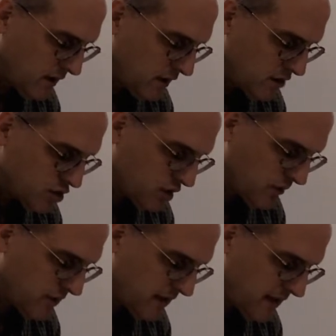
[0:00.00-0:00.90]

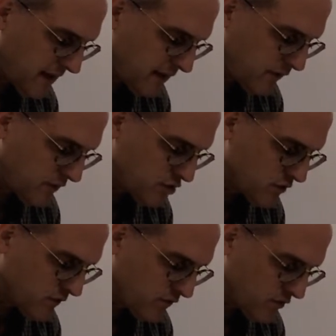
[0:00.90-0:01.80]
Determine the kinetic
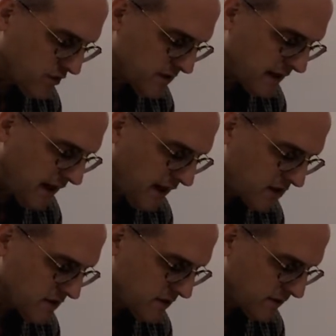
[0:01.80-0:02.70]
frictional force that
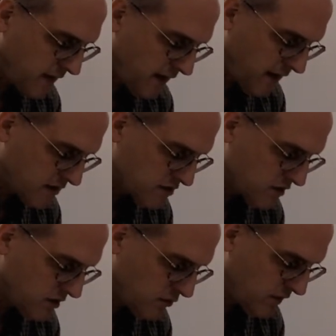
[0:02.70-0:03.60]
acts on the box
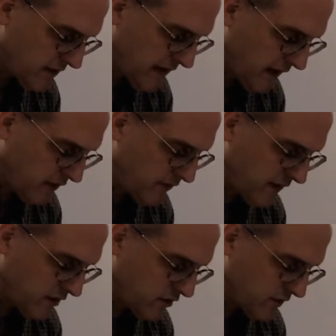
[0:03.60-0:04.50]
when the
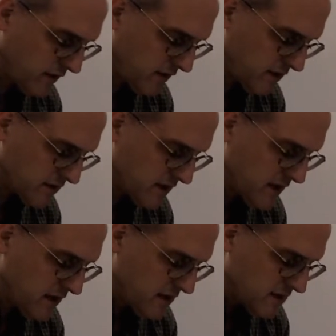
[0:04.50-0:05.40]
elevator is
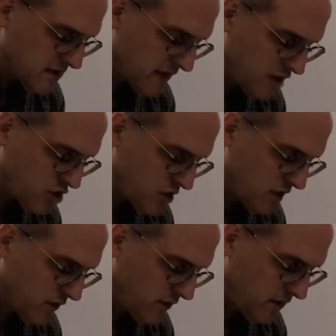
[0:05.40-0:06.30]

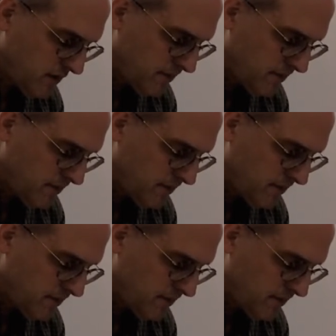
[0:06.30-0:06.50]
stationary